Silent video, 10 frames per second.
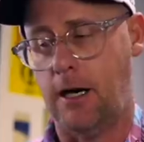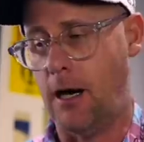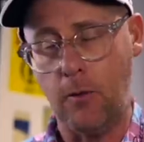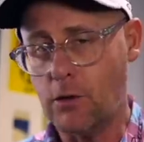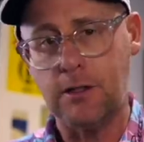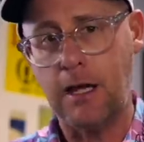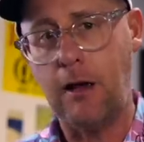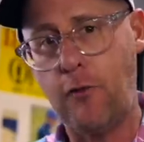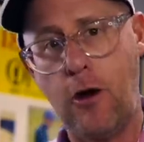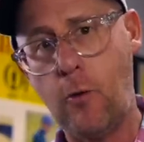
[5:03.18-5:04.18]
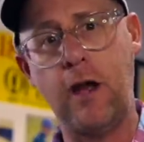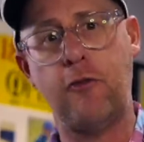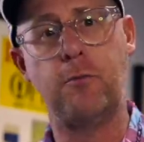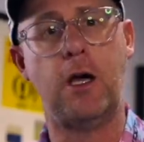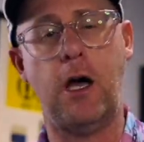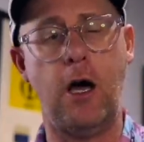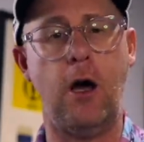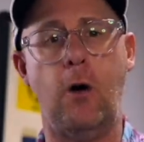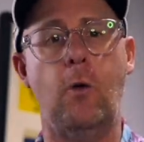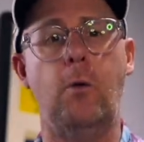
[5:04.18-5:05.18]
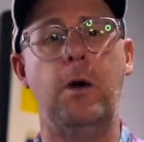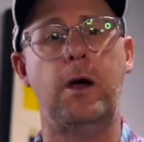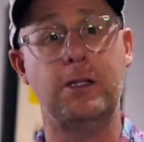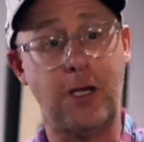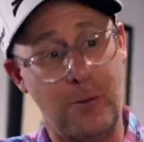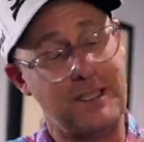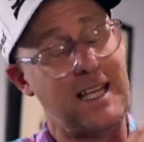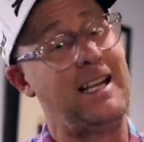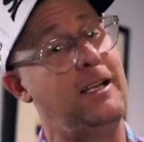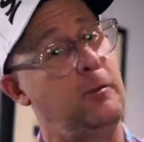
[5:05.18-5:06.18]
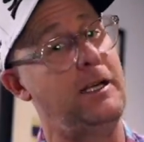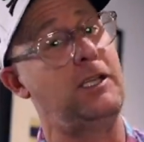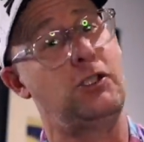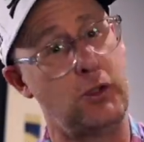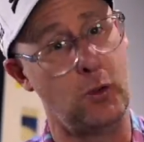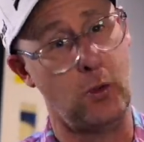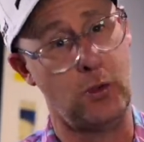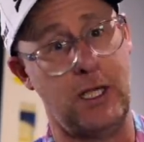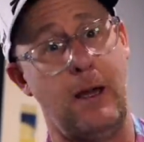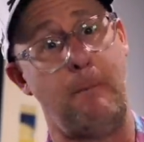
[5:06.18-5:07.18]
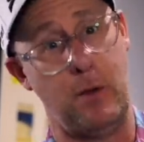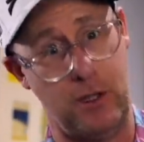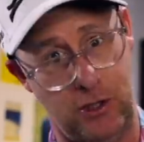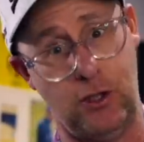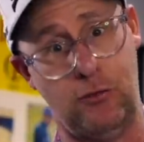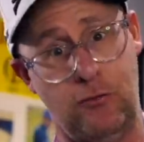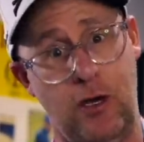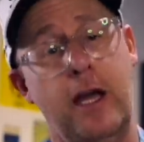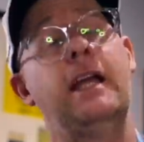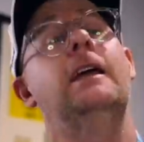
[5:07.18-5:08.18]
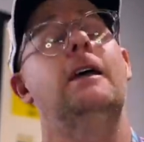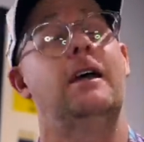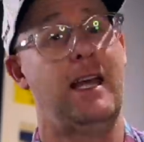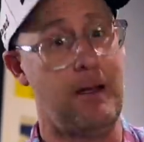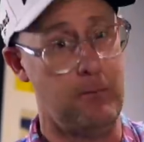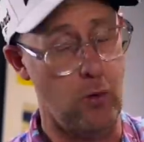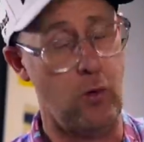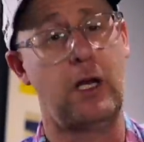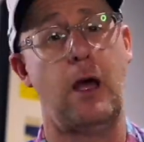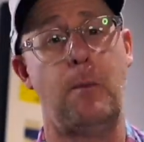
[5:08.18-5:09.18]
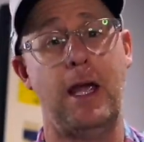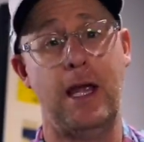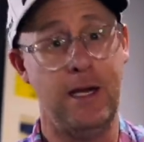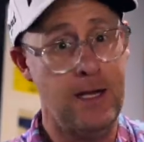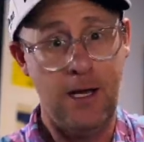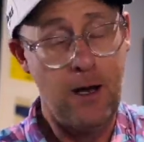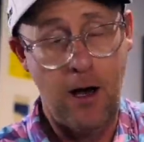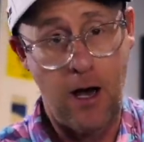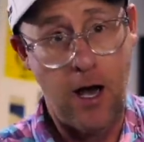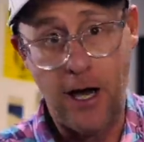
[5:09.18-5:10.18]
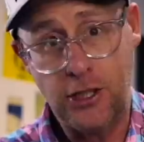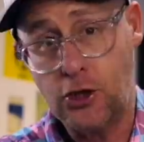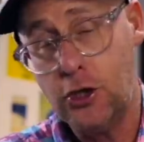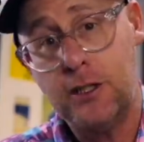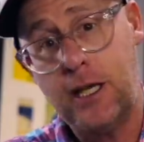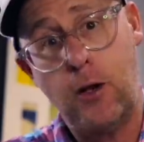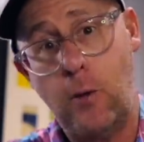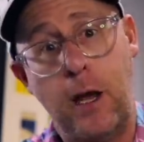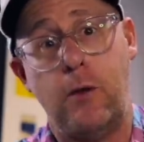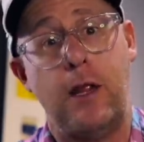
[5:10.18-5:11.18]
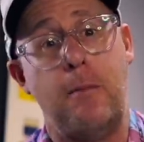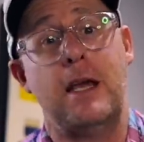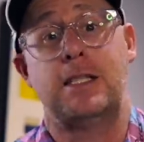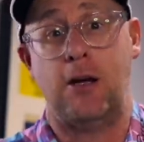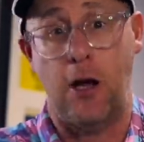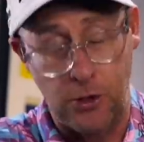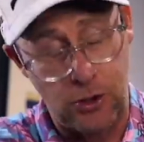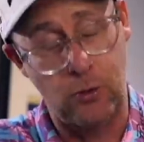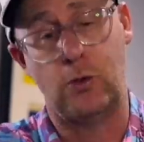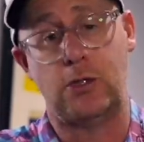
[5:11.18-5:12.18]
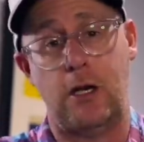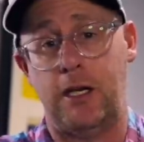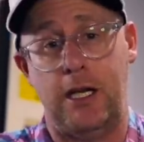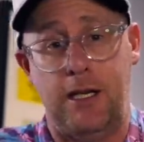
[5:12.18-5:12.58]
I wasn't that far away from the hole, but because I was that little bit shorter, but to the right, hitting more club in, I just couldn't get away with that miss and I was short-sided and